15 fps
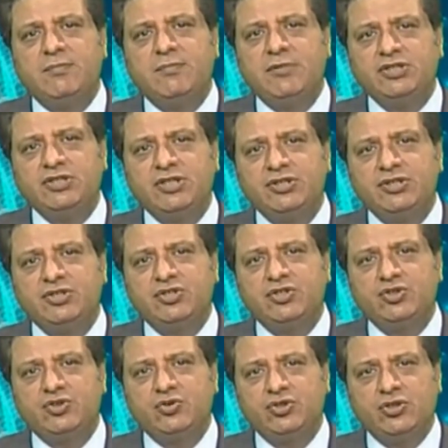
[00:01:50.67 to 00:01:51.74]

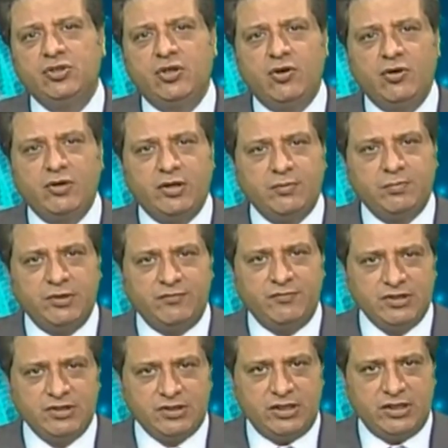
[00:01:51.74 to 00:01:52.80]
establishes the social
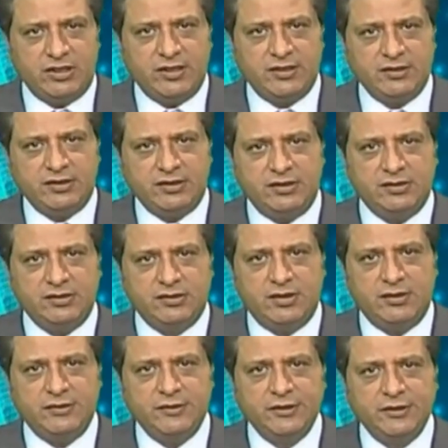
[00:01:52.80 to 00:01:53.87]
contract between state and
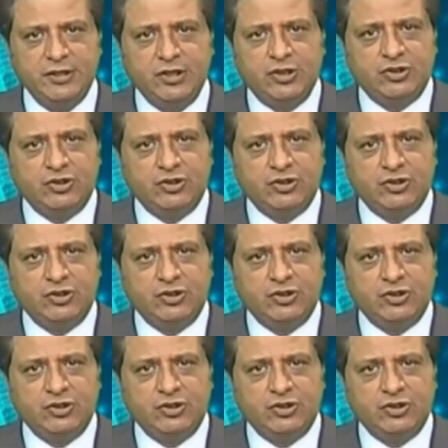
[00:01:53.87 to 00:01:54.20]
citizen.